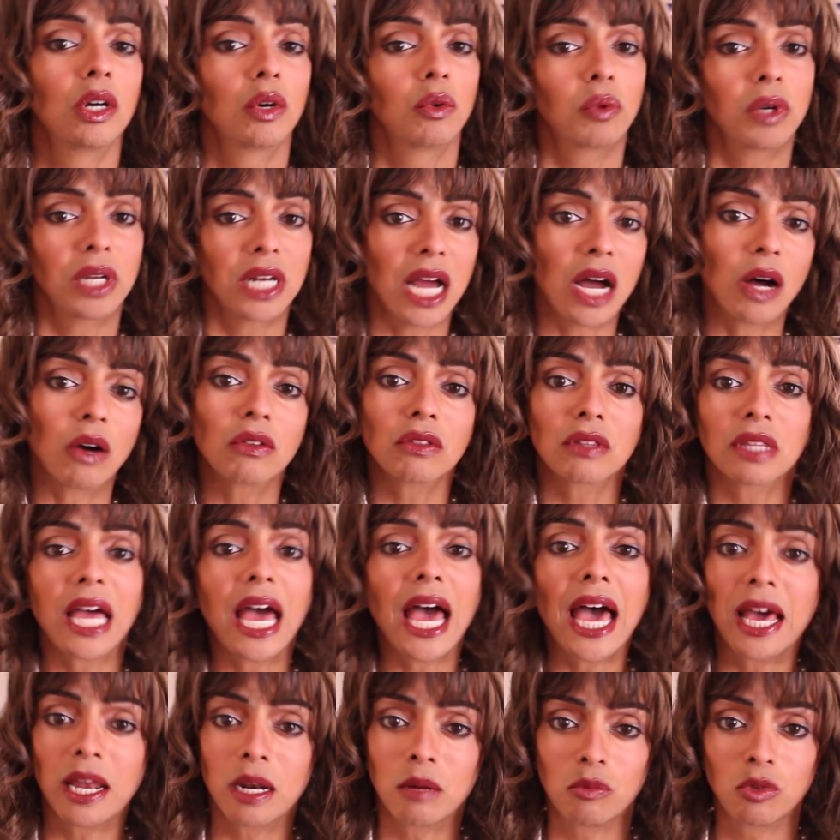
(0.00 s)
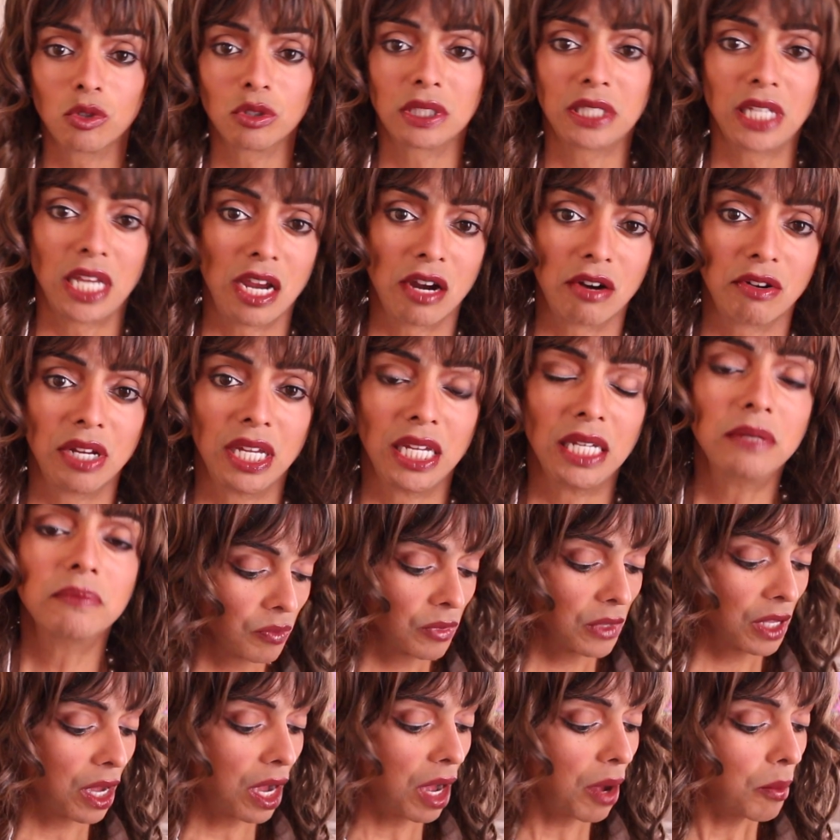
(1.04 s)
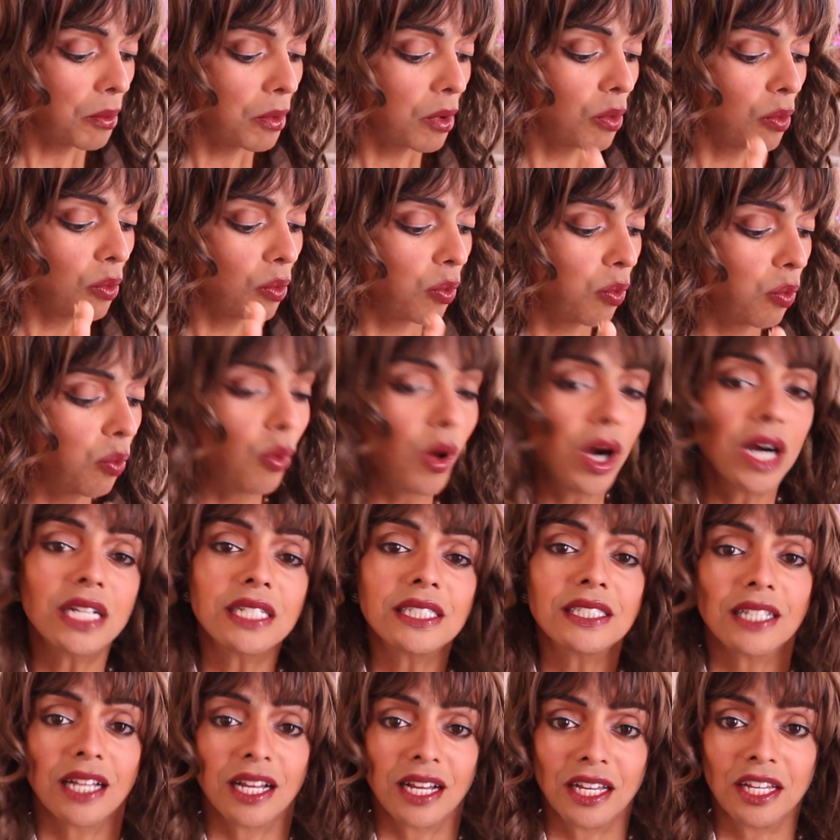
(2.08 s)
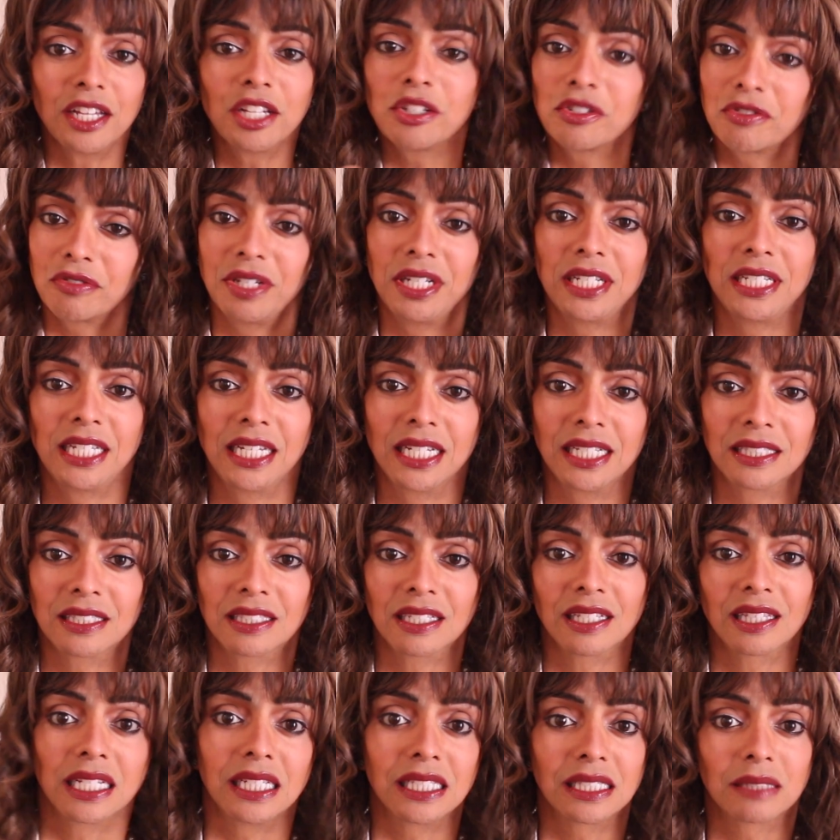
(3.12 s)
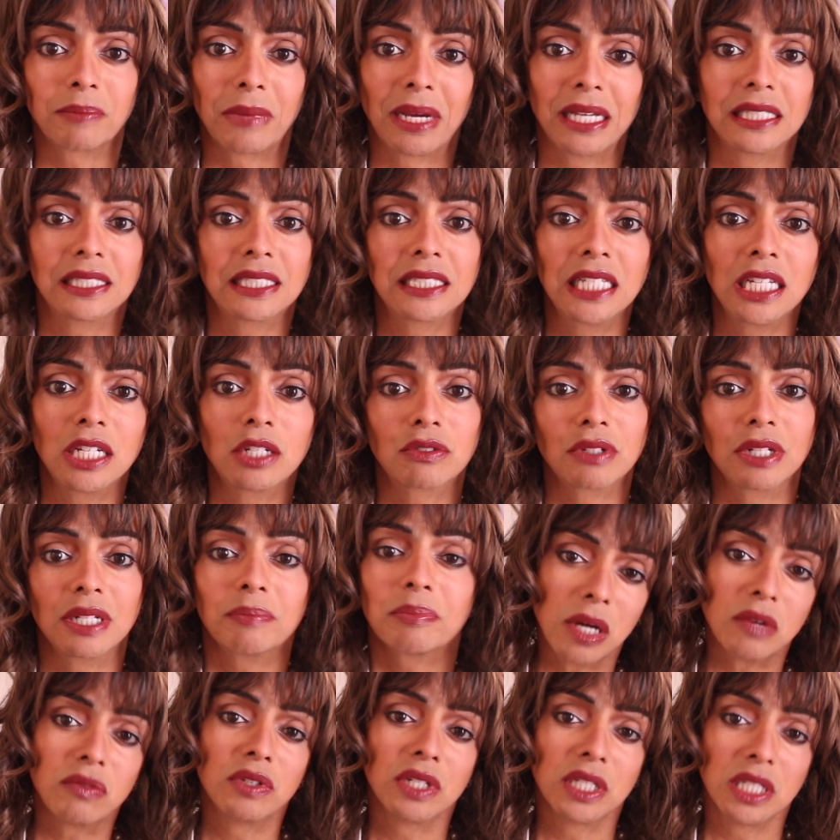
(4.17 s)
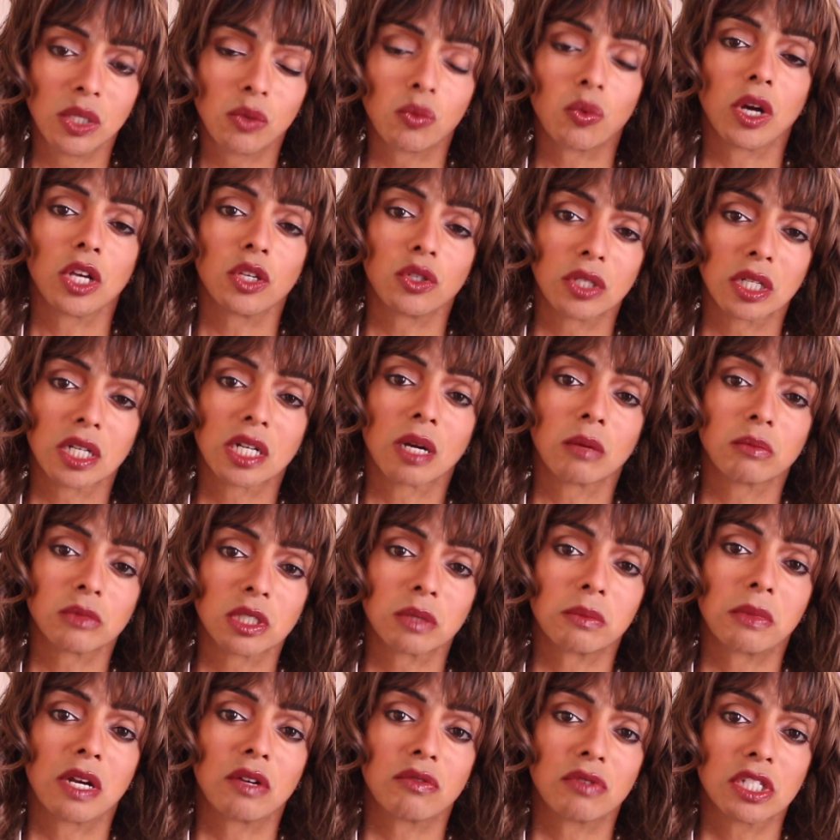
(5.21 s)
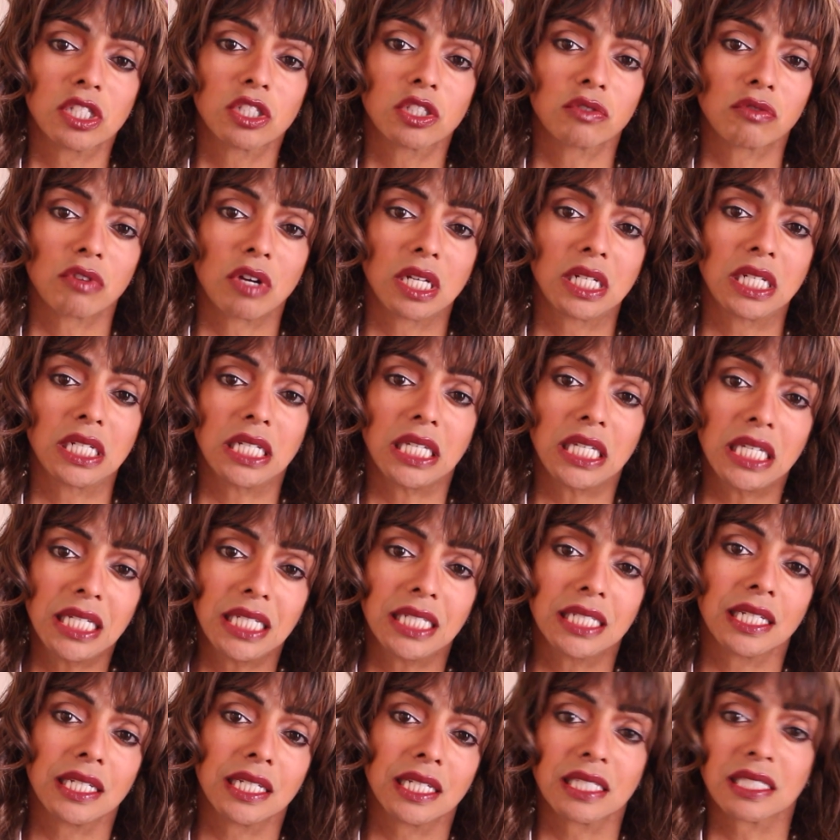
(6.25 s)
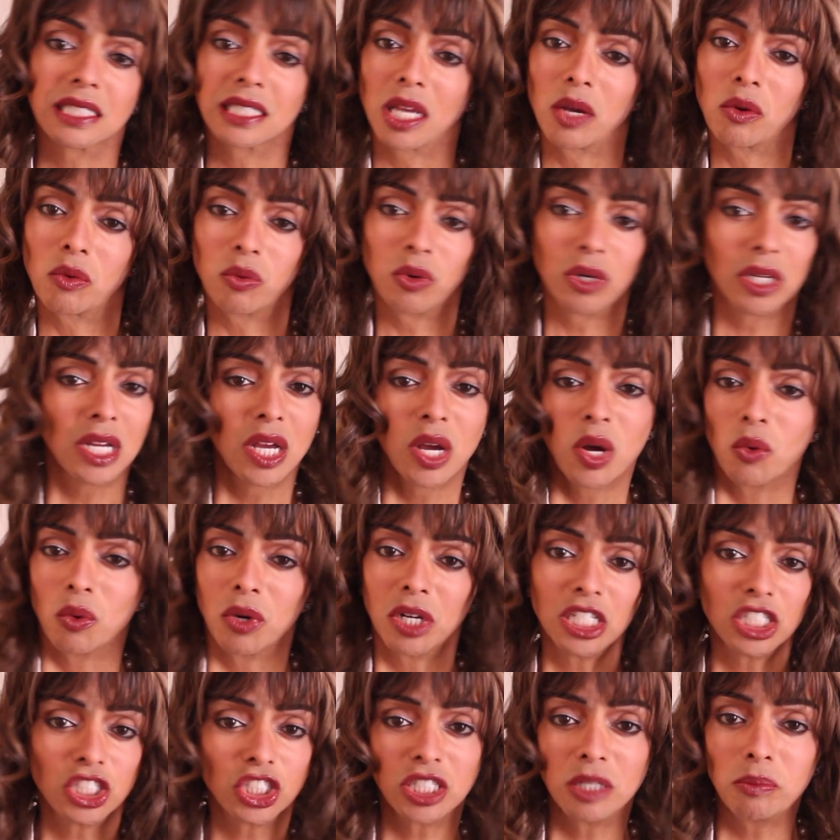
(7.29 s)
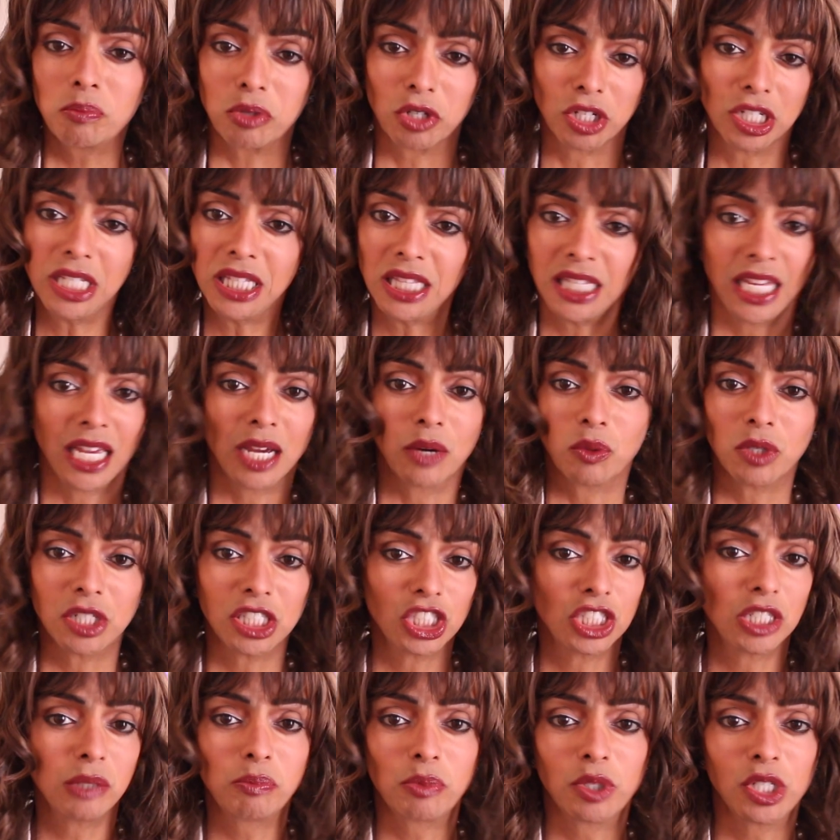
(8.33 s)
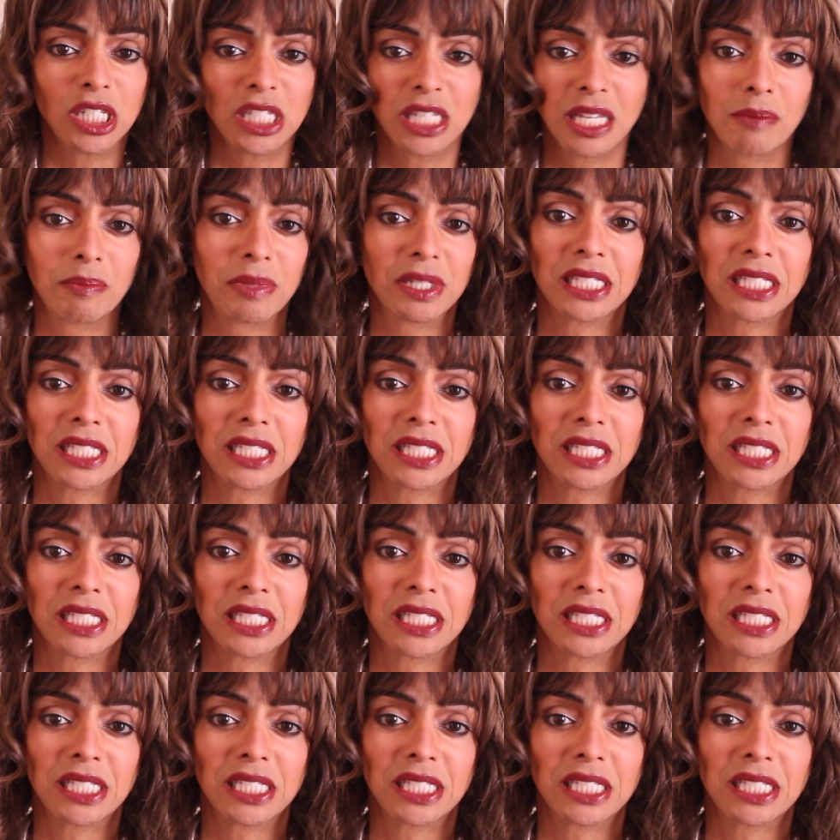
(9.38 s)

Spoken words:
without the animal dairy. One ingredient is my secret. I really want you to come to my restaurant and eat it and say, what does she put in there? What does she put in there